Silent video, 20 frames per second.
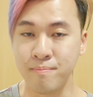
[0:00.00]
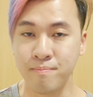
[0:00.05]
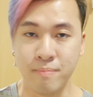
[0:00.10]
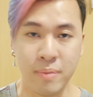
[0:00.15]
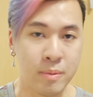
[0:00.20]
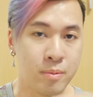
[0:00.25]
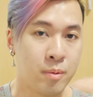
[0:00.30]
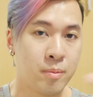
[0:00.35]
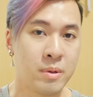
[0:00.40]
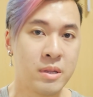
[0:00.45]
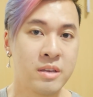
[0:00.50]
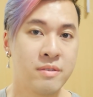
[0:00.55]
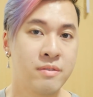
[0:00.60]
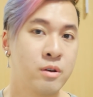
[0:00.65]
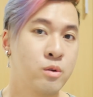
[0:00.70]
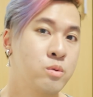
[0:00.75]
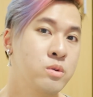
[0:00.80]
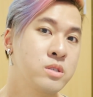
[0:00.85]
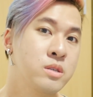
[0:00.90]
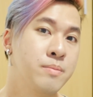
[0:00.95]
people believe
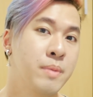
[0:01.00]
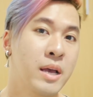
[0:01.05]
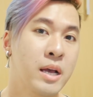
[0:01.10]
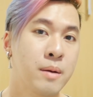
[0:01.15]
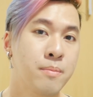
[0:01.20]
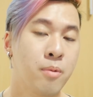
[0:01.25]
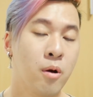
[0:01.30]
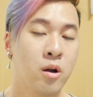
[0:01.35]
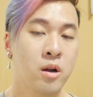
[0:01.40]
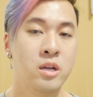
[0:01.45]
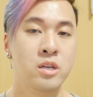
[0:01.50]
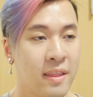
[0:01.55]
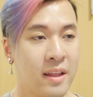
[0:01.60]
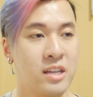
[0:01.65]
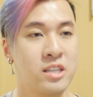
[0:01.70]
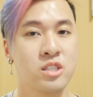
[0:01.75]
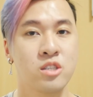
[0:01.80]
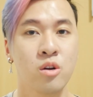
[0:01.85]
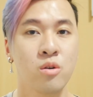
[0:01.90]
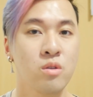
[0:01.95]
it was a makeup artist. That
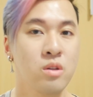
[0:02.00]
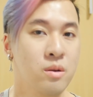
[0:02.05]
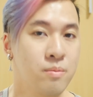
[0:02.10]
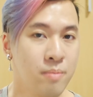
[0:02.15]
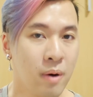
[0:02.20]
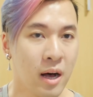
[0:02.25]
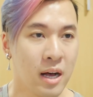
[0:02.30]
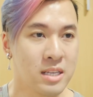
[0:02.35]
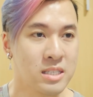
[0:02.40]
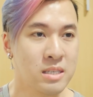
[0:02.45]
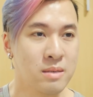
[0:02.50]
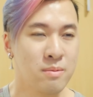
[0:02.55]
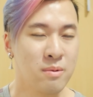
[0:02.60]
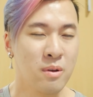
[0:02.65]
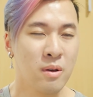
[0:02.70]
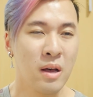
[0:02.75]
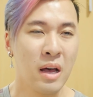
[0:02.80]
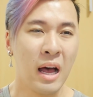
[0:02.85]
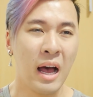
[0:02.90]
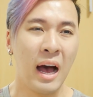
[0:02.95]
is totally
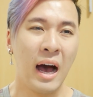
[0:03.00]
possible.